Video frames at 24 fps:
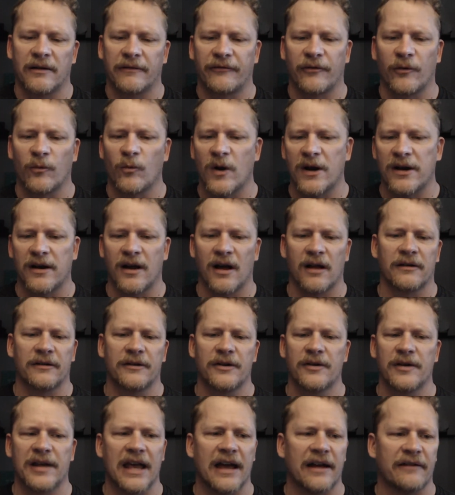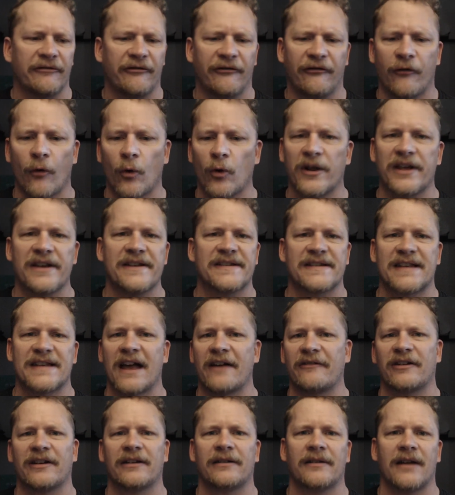For $1, you get
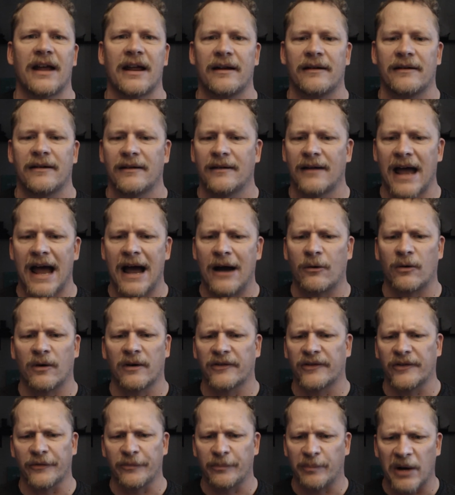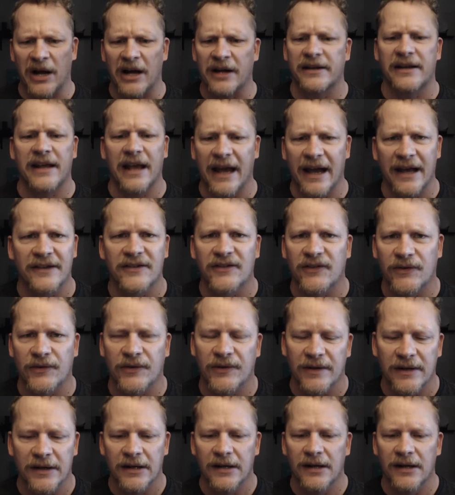47 hours of podcasts.